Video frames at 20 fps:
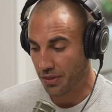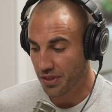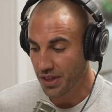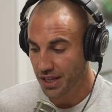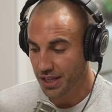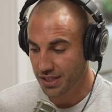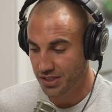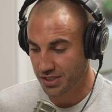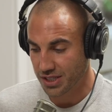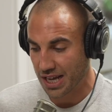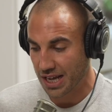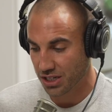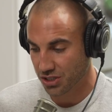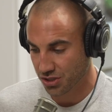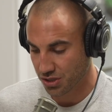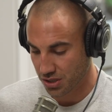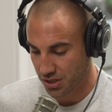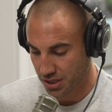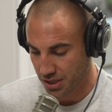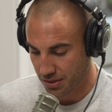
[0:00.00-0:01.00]
think it's
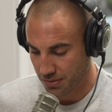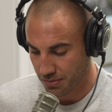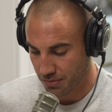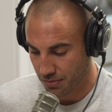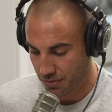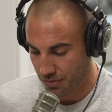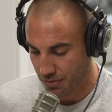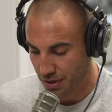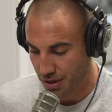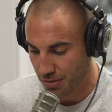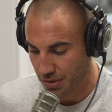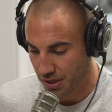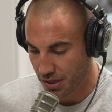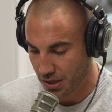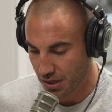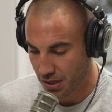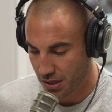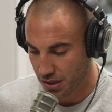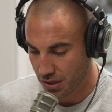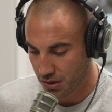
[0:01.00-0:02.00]
actually
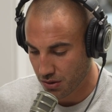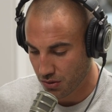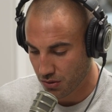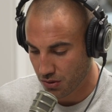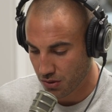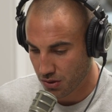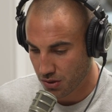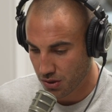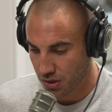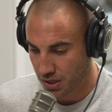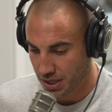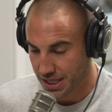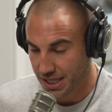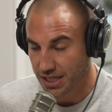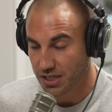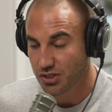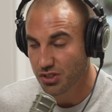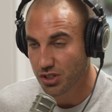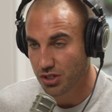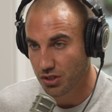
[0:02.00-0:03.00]
maybe
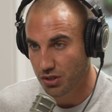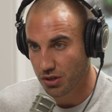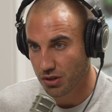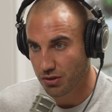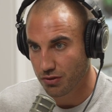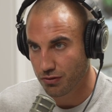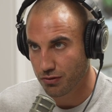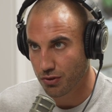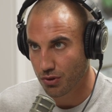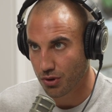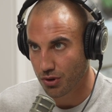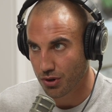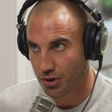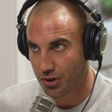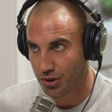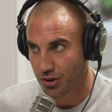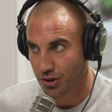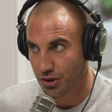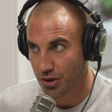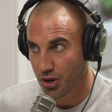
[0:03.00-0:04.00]
easier
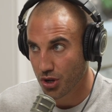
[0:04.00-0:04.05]
for